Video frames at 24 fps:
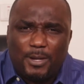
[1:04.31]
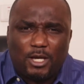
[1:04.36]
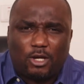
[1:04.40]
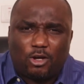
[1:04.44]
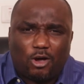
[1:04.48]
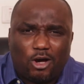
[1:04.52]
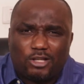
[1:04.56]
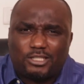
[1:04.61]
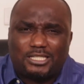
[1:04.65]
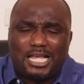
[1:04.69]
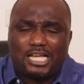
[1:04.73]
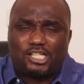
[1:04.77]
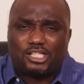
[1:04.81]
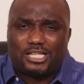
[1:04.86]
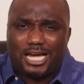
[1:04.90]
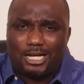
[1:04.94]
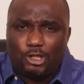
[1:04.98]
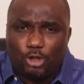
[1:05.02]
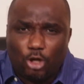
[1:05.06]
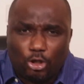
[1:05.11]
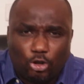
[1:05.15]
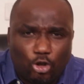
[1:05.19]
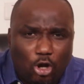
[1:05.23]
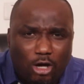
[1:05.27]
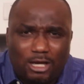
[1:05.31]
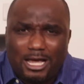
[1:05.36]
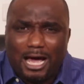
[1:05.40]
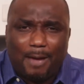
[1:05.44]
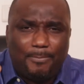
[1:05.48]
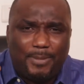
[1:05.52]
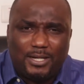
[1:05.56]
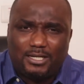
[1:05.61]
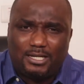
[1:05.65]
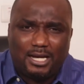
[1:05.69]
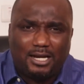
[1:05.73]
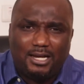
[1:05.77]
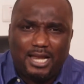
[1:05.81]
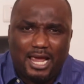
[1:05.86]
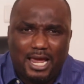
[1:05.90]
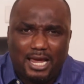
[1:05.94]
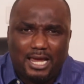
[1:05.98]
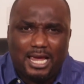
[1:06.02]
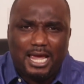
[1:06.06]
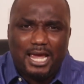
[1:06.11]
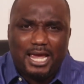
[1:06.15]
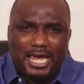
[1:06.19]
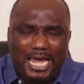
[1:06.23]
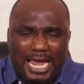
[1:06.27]
because there shall no longer be
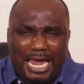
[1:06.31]
delay.